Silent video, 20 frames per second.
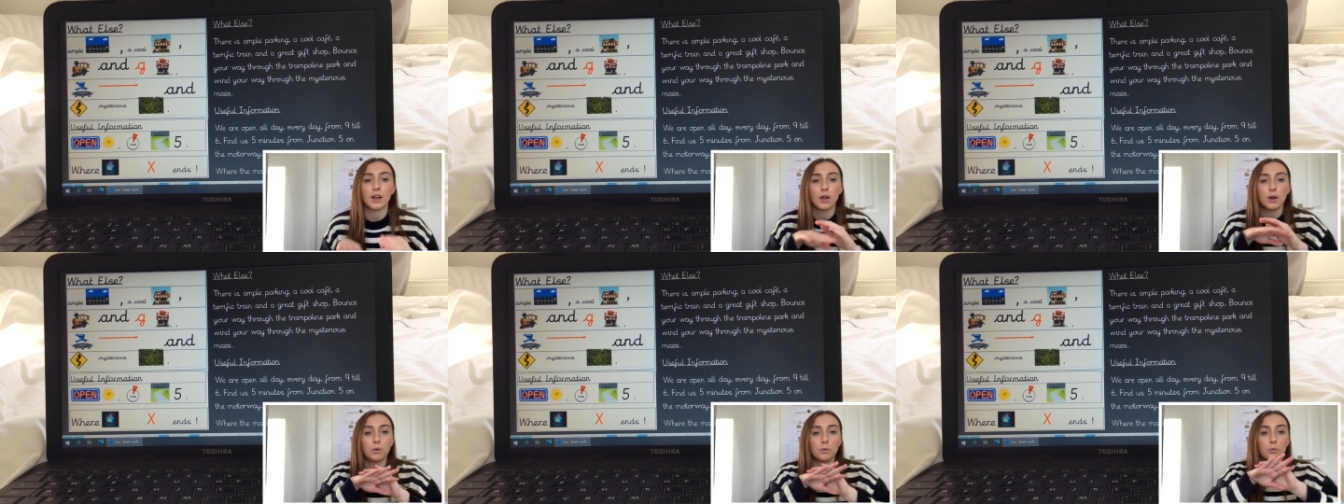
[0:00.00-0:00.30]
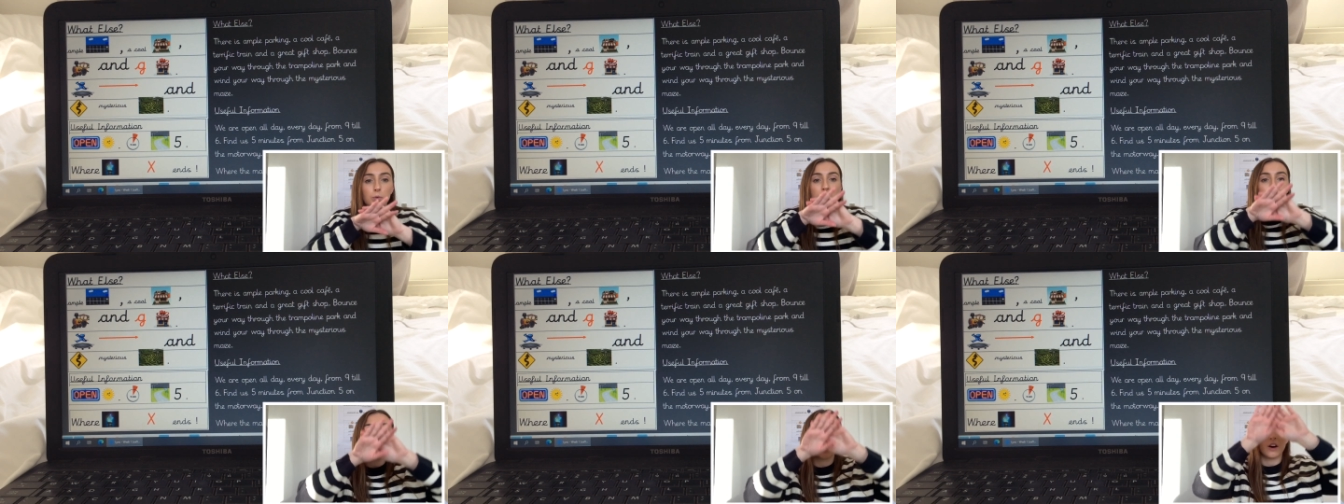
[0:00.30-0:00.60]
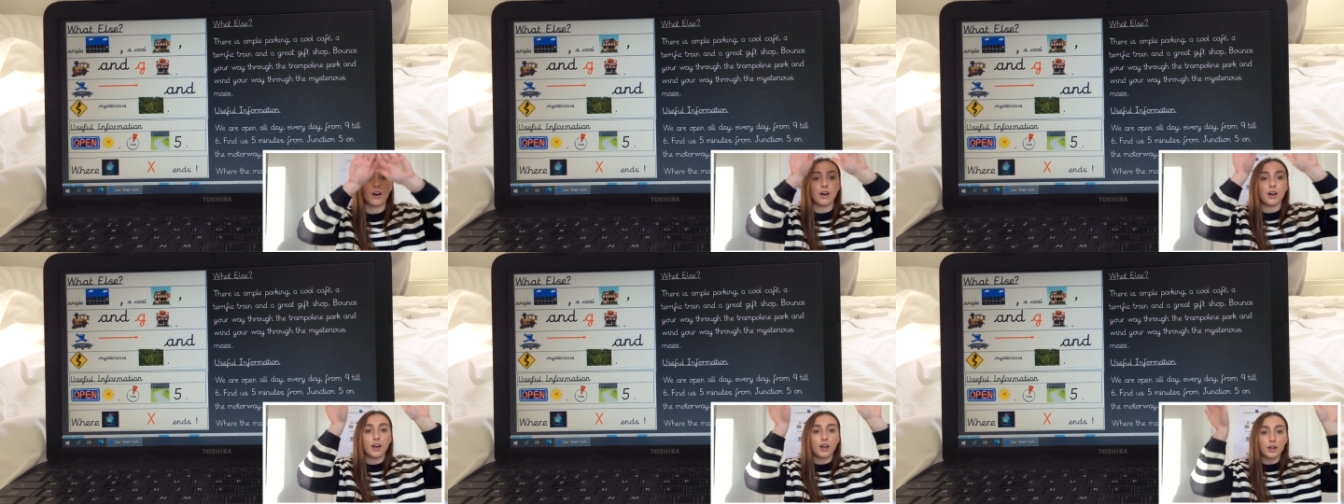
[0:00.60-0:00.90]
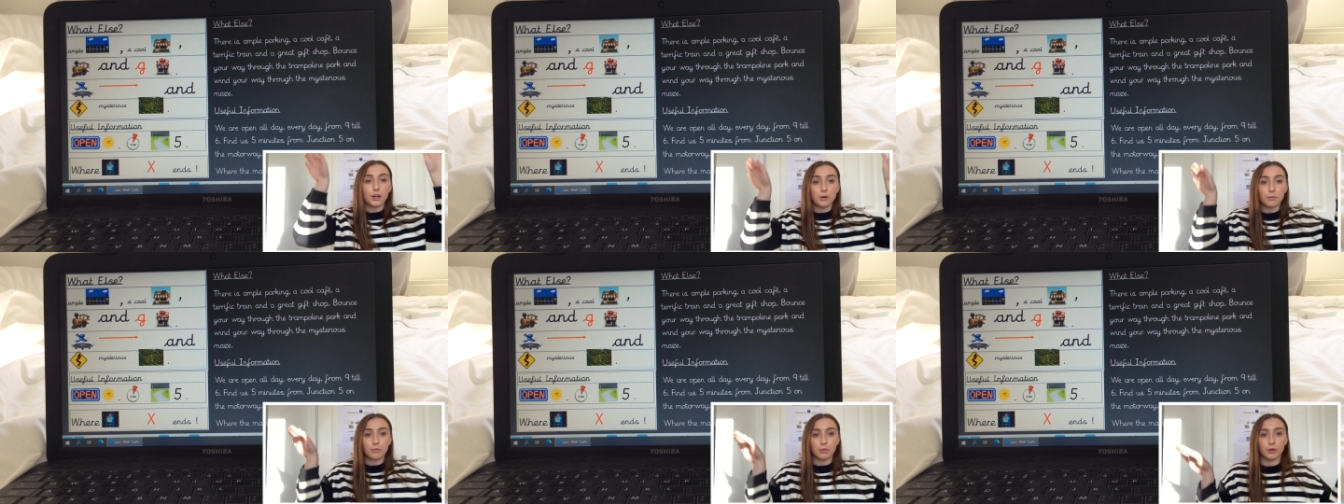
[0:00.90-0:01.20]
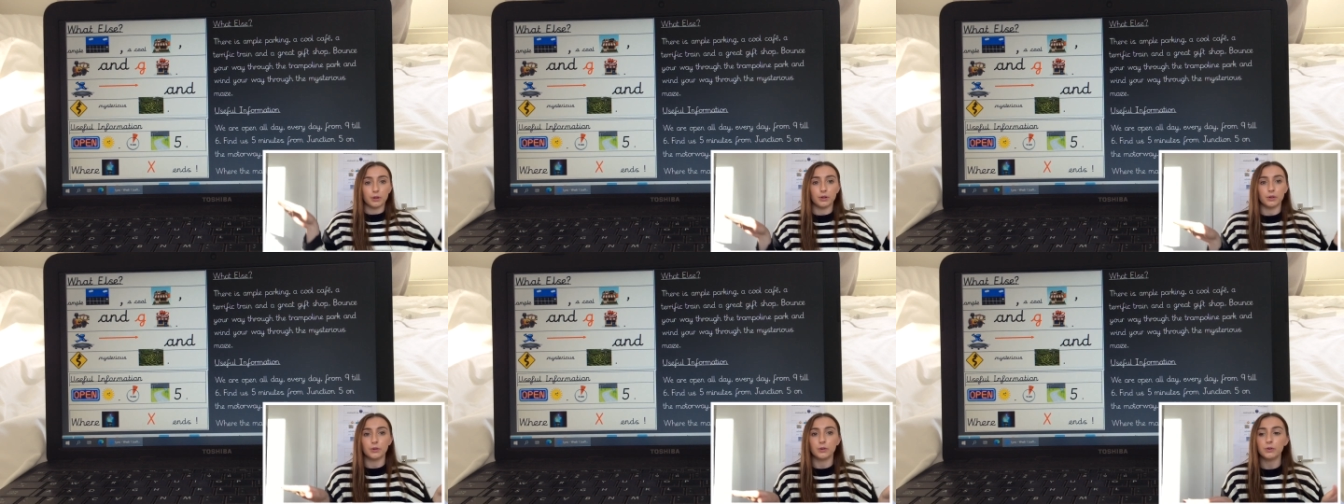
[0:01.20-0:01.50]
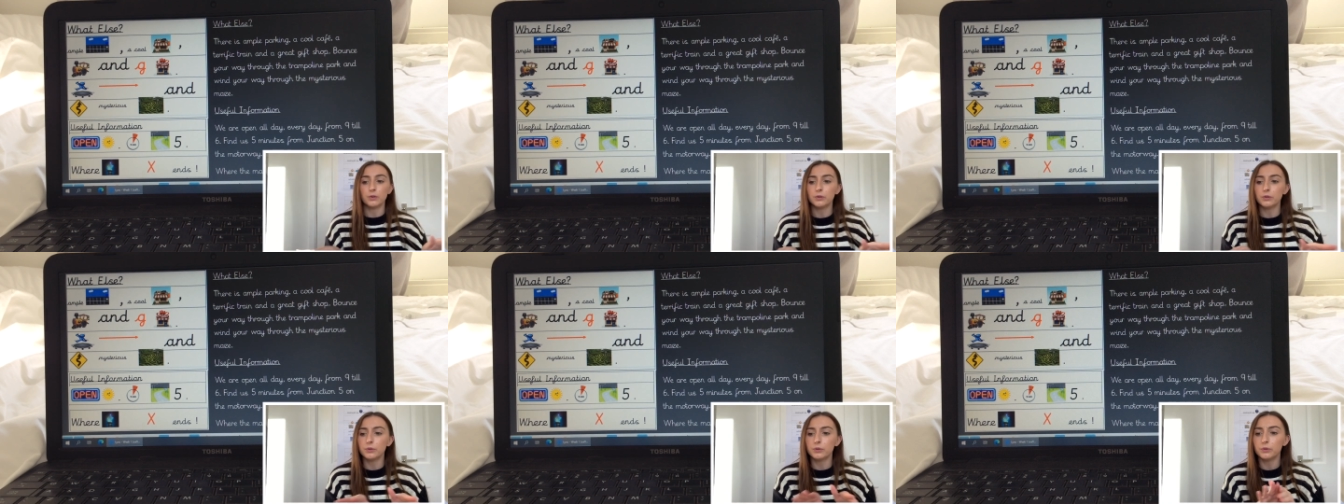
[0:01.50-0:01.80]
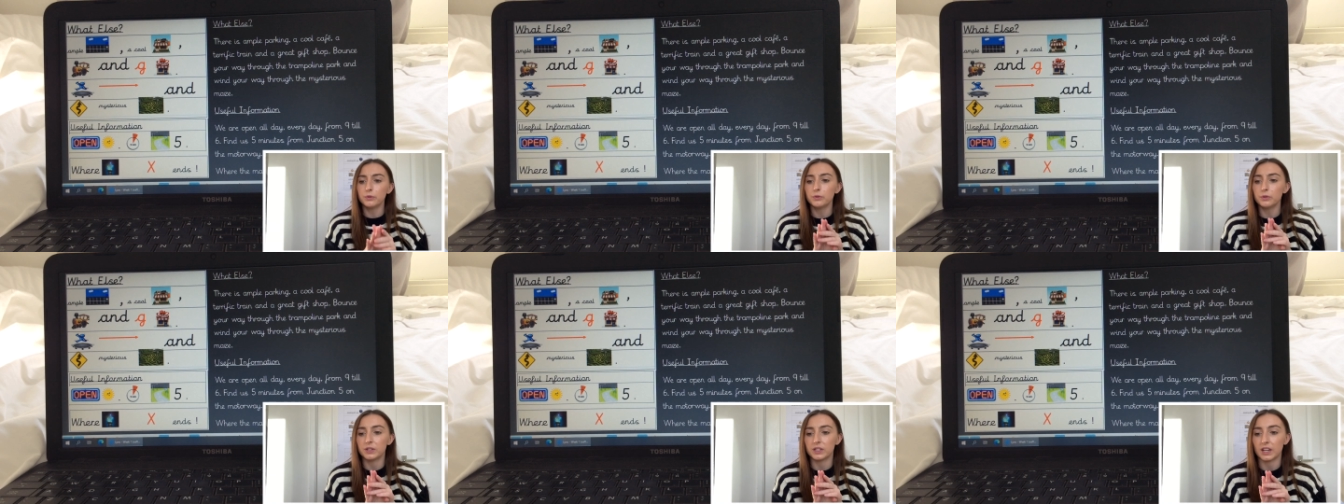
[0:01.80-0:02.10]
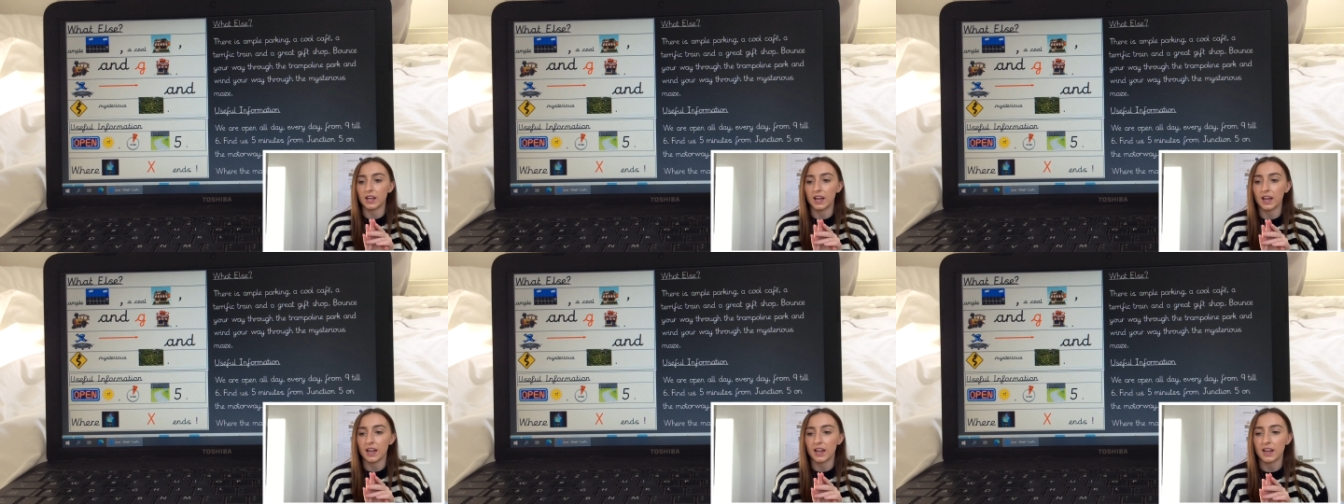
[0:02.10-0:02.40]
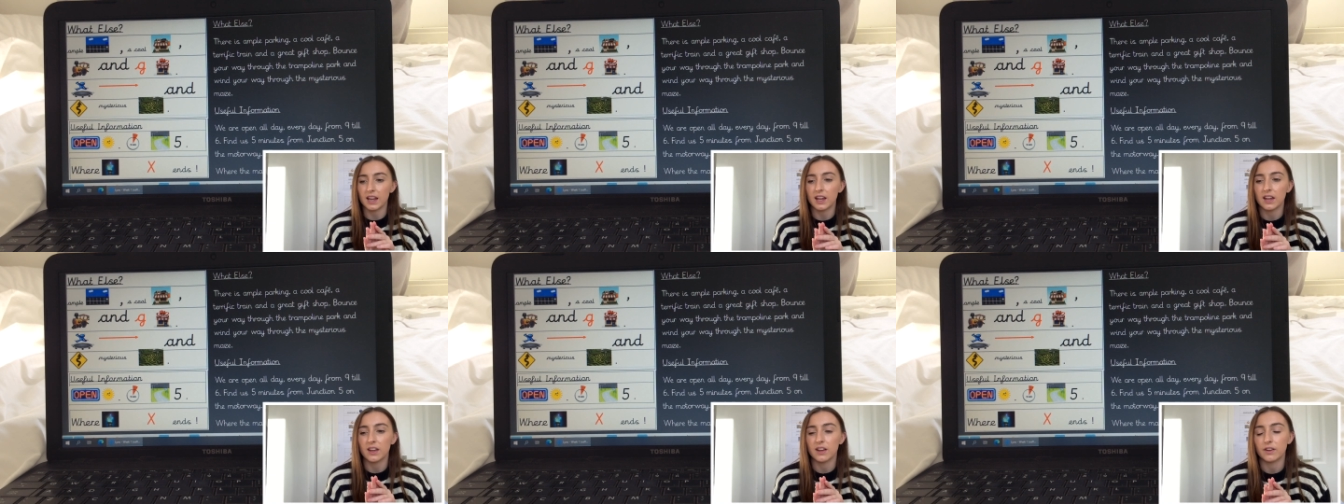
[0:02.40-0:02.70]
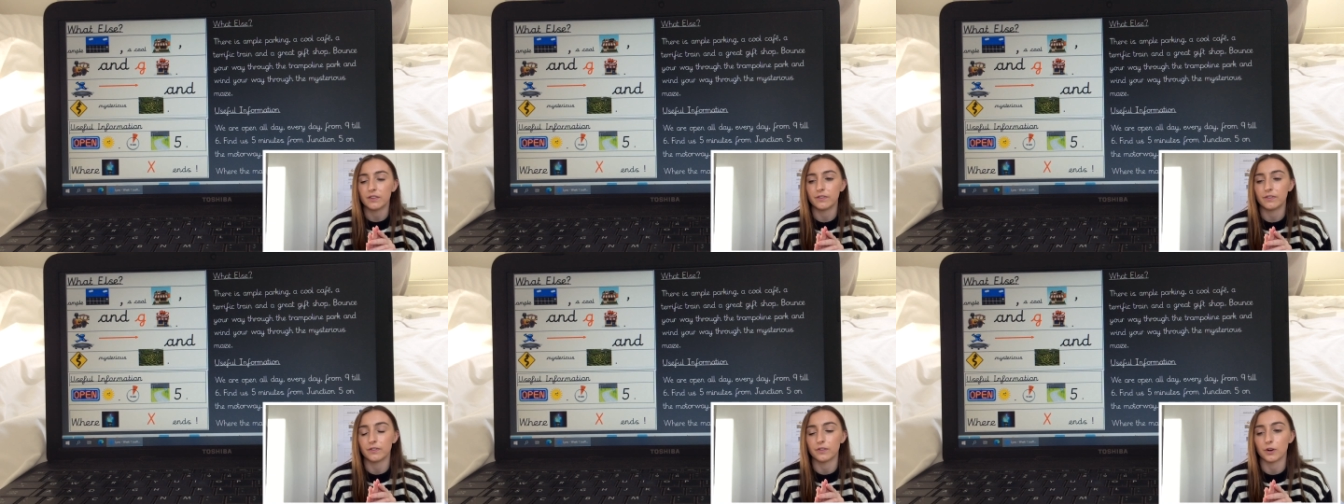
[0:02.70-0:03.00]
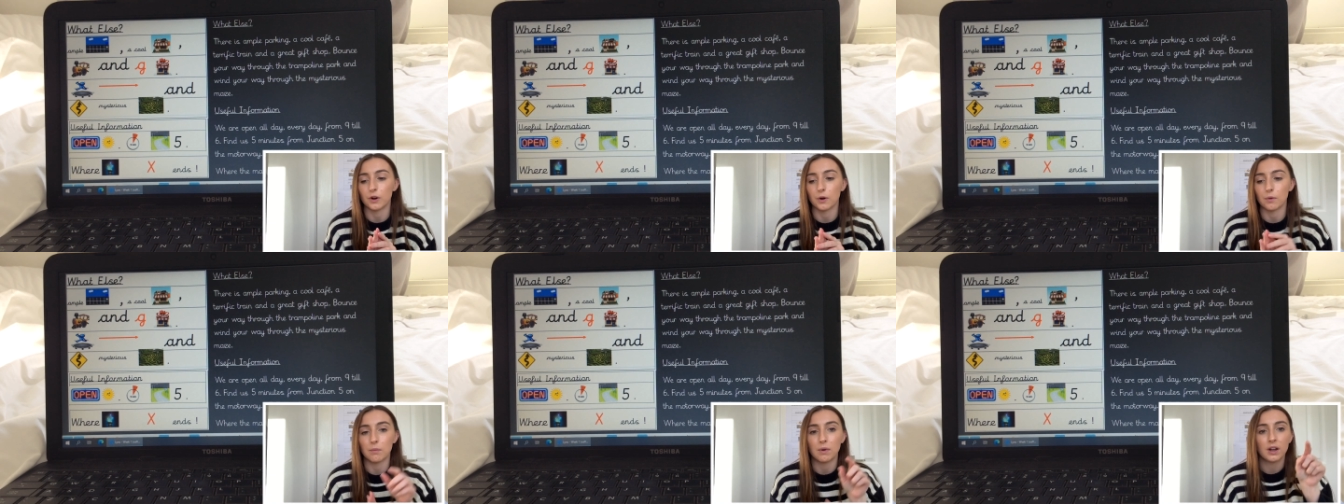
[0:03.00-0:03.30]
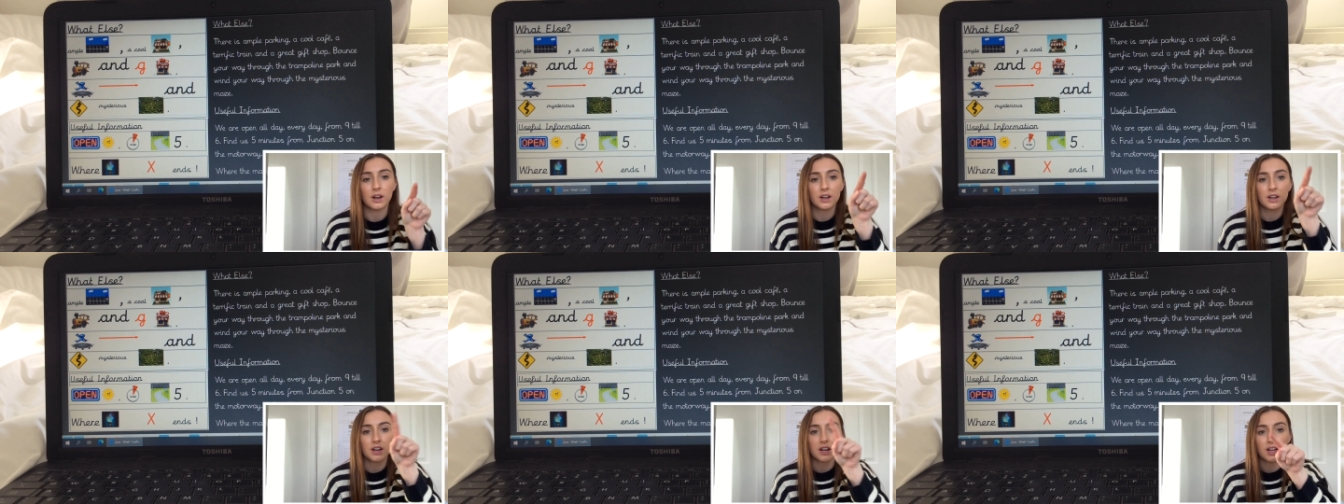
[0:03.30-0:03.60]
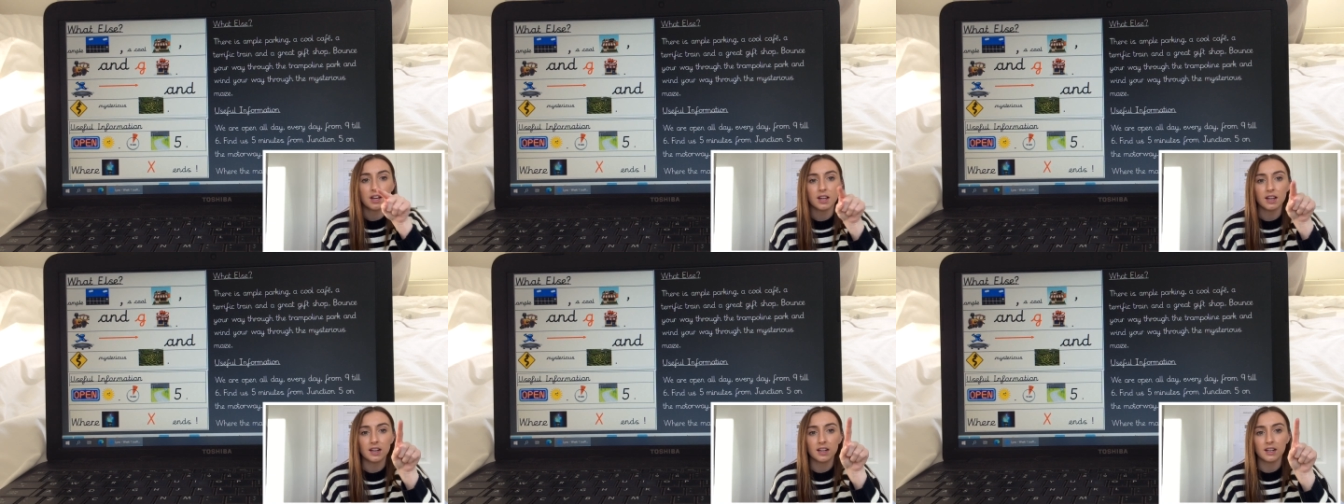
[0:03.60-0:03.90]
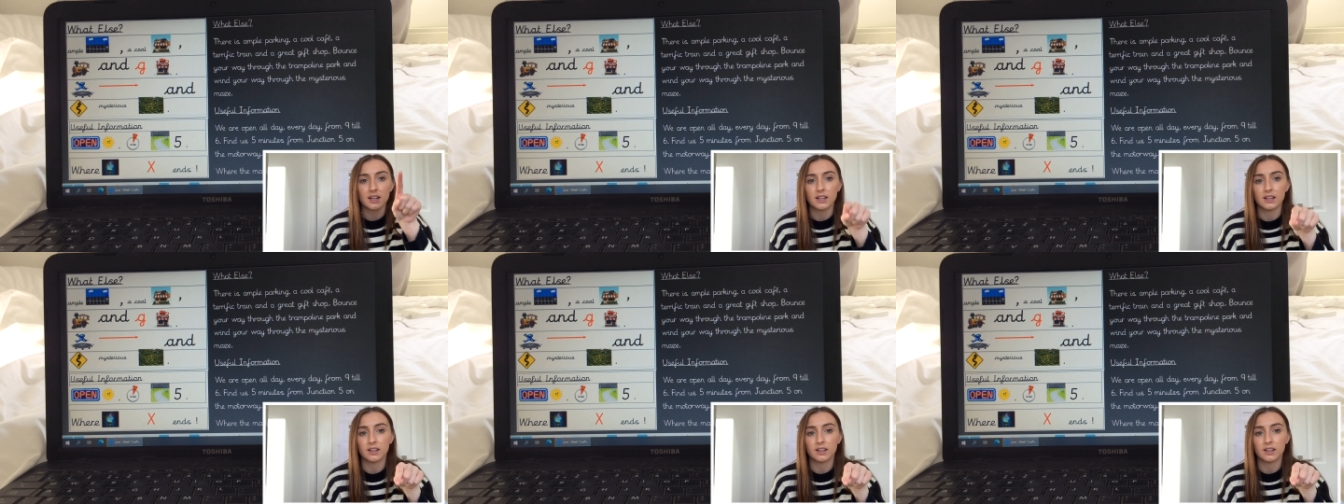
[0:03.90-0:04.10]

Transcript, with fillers: We are open all day from 9.